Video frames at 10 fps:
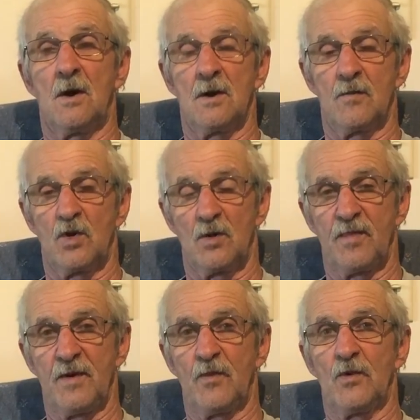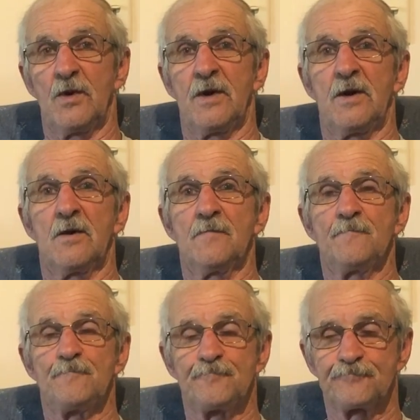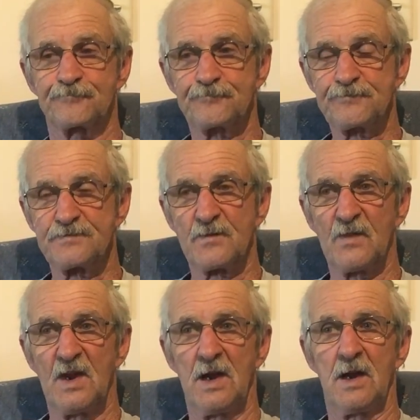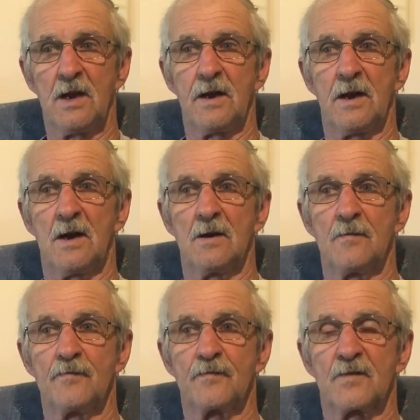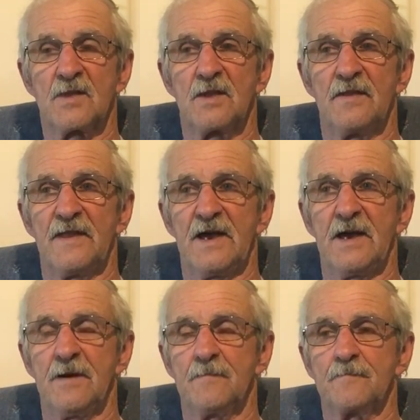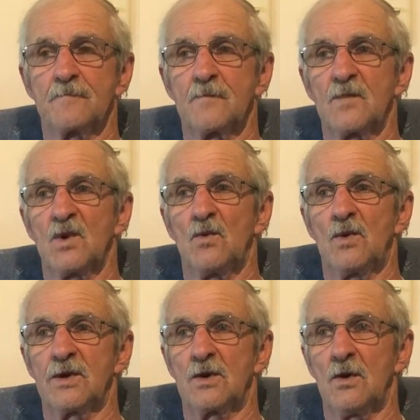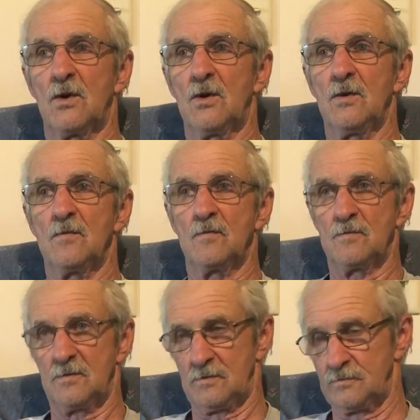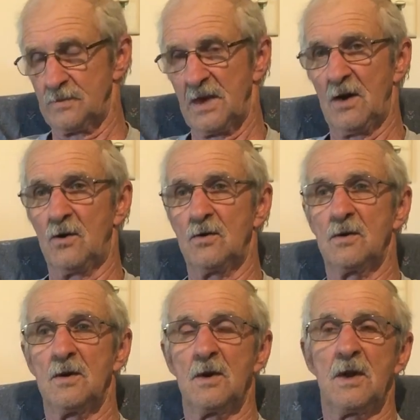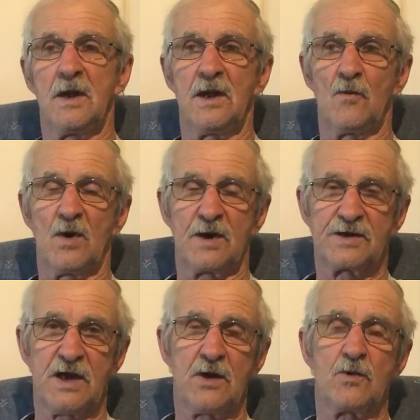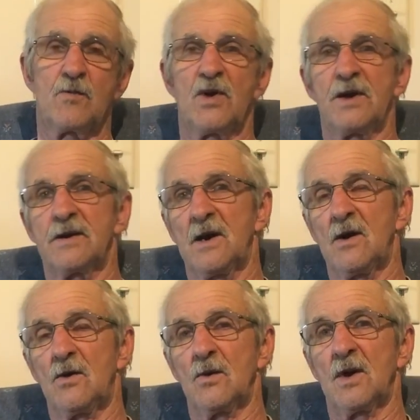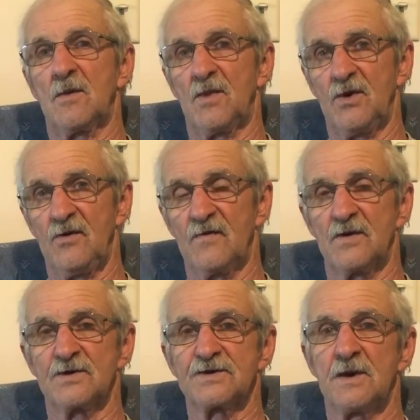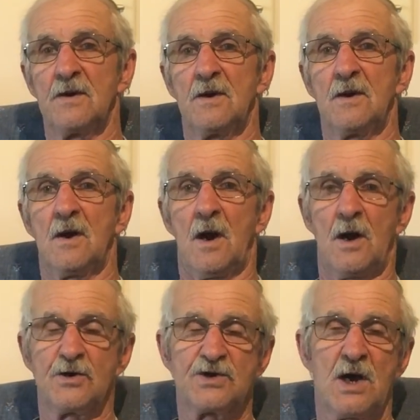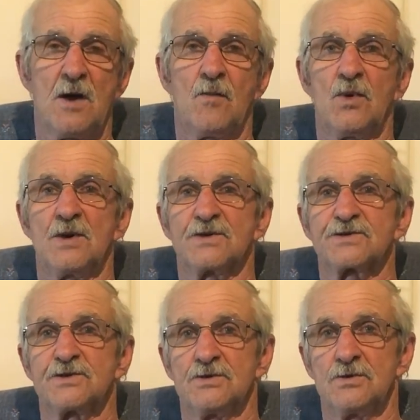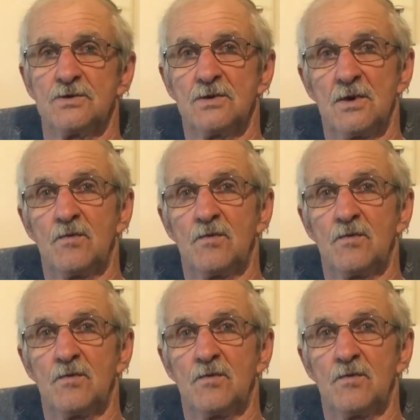all the important people were in there, and they would go out, and when a tank would break down on maneuvers, our job was to